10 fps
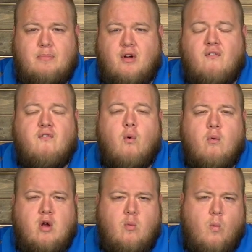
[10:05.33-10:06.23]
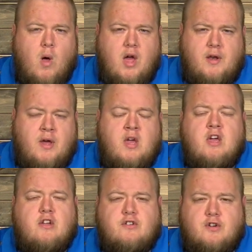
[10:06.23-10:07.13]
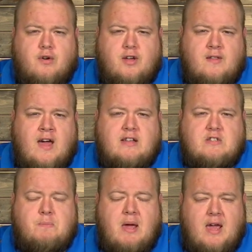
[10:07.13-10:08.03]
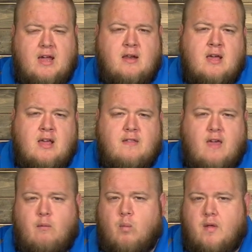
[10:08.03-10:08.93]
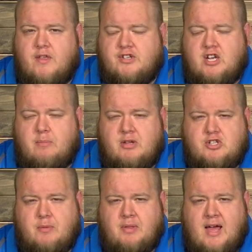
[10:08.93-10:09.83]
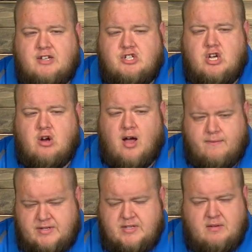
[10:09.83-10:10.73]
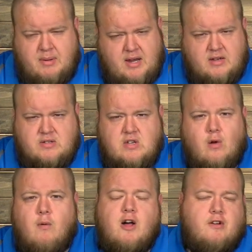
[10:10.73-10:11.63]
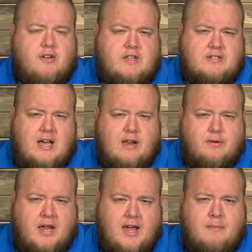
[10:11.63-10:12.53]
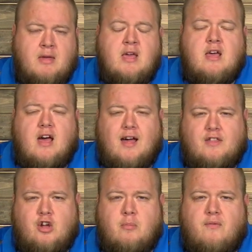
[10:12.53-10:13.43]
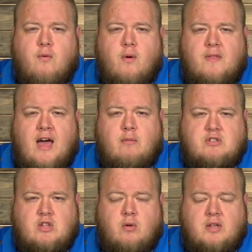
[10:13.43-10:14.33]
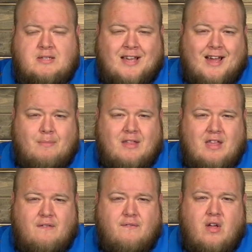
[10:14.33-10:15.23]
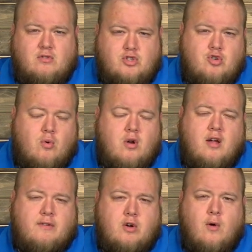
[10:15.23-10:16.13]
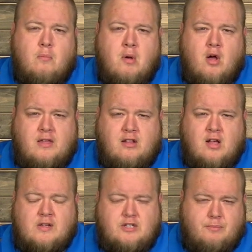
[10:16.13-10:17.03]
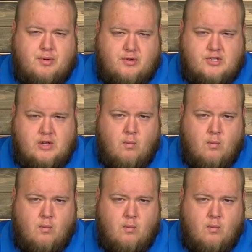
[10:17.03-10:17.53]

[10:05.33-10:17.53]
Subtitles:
They're 4-1 during that span. They won the championship last year, obviously beating Stillwater in the title game. The year before that was the only time that they fell short of a gold ball. They lost to Booker T.